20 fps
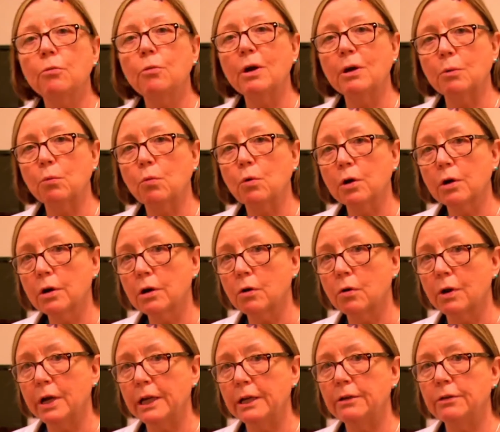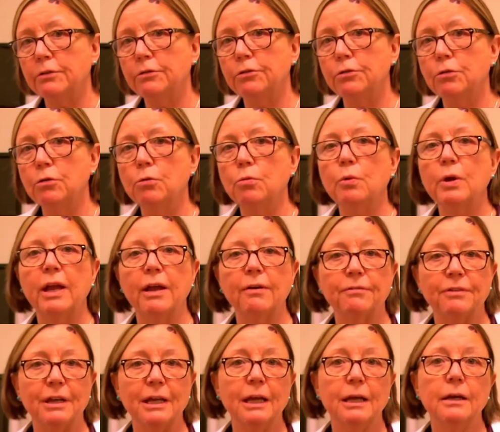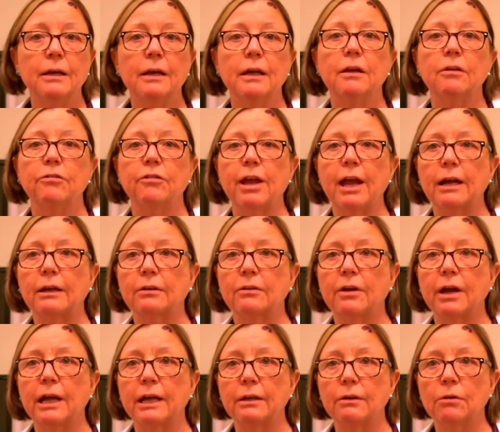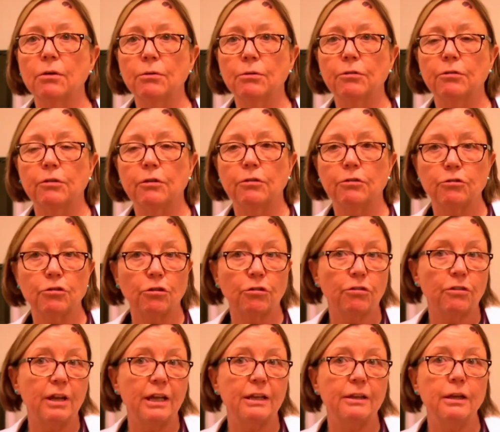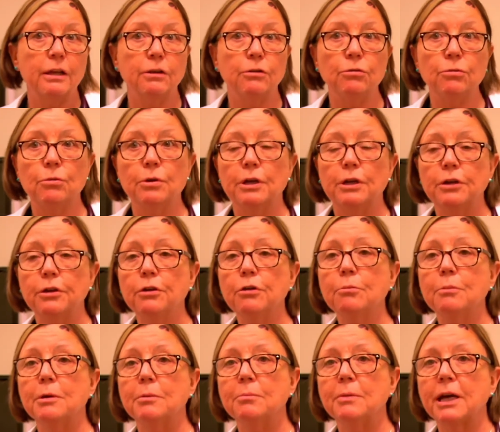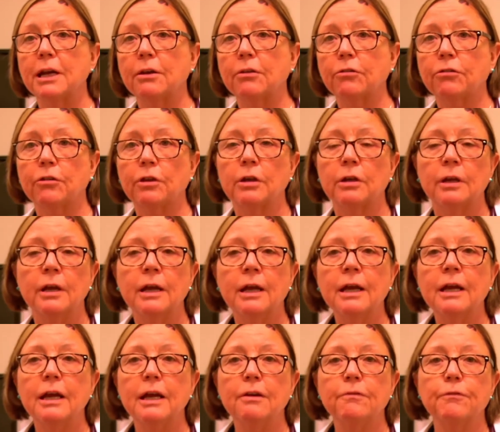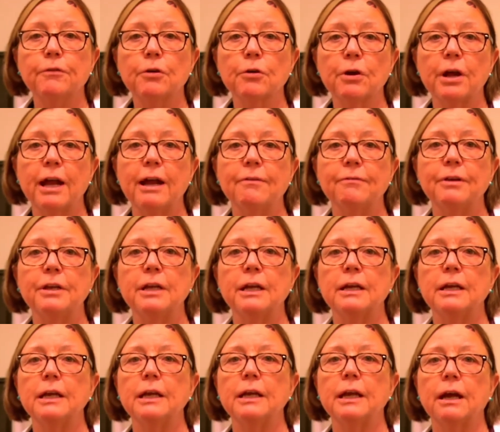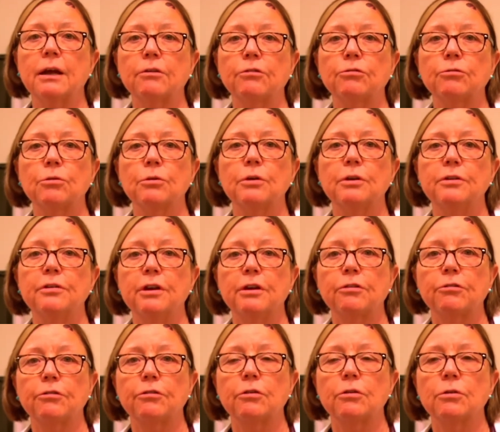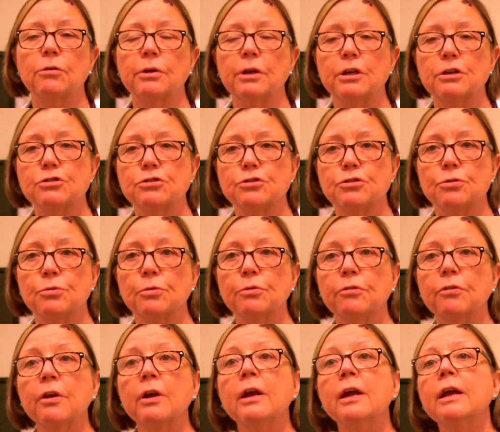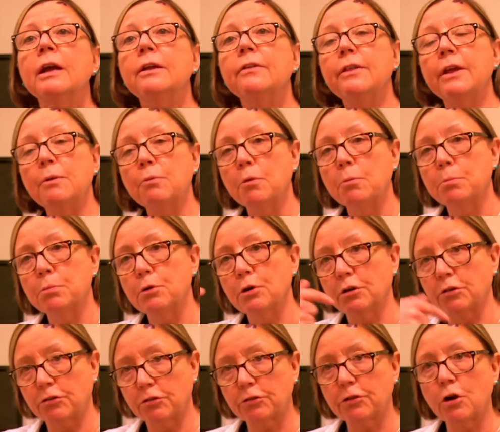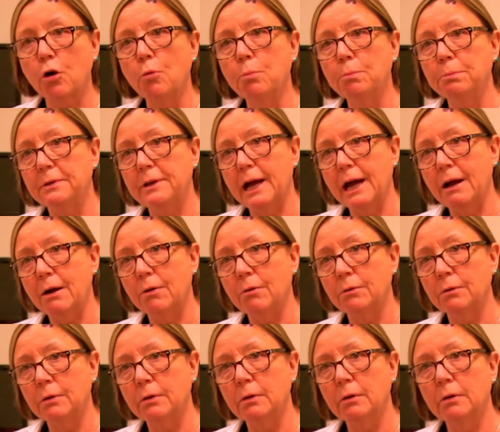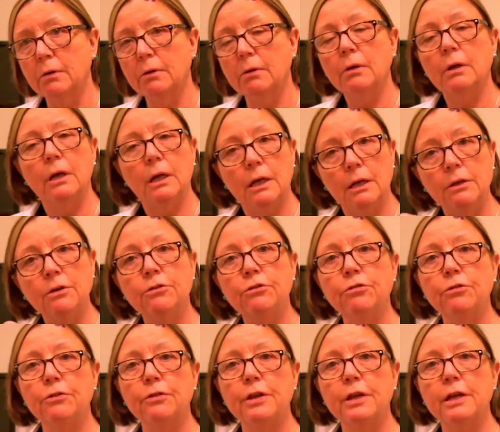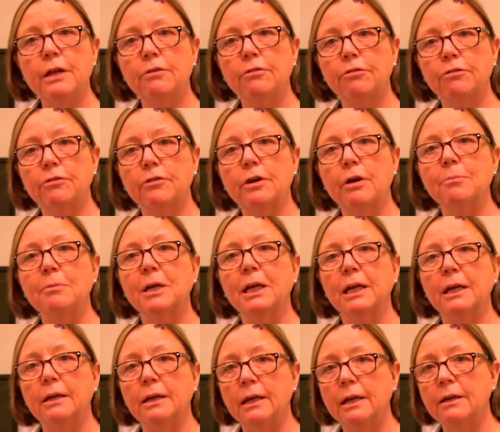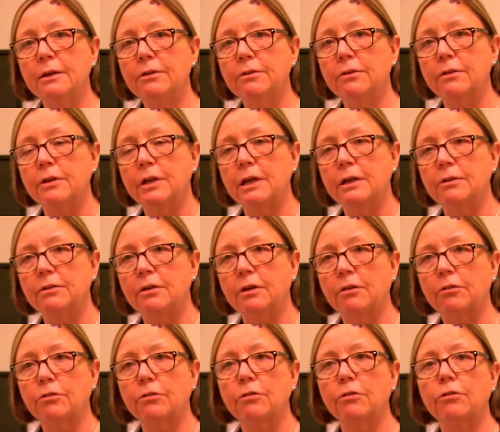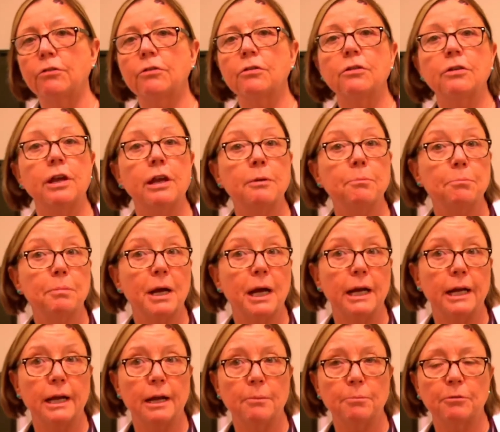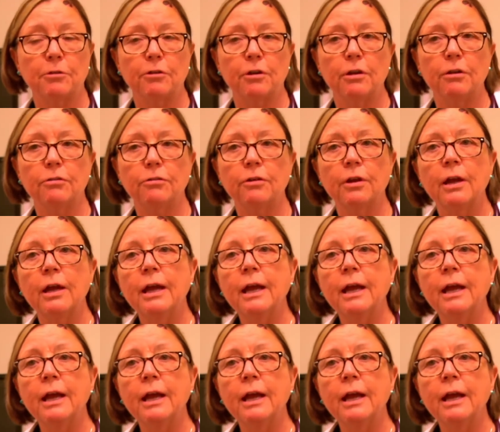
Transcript: what we're going to do, we have to get an exact diagnosis, just like they do in human medicine. If you're having any gastrointestinal issues, they will put a scope down into the stomach and into the intestines to take biopsies,